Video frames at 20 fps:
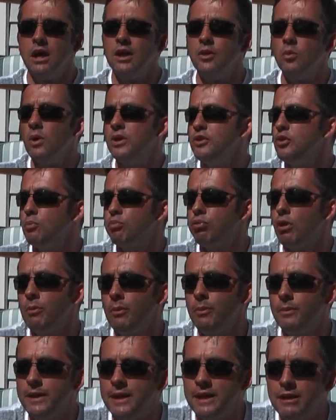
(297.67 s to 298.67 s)
and the one you'll
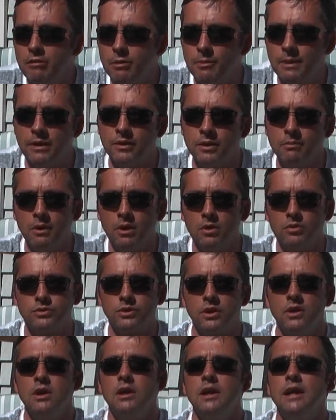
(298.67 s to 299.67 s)
probably hear about the
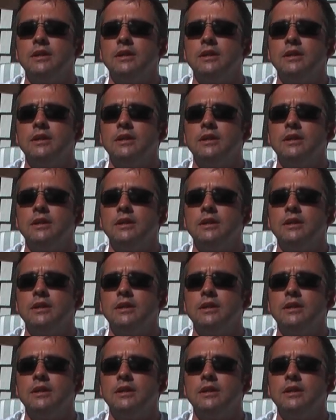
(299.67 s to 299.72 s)
most,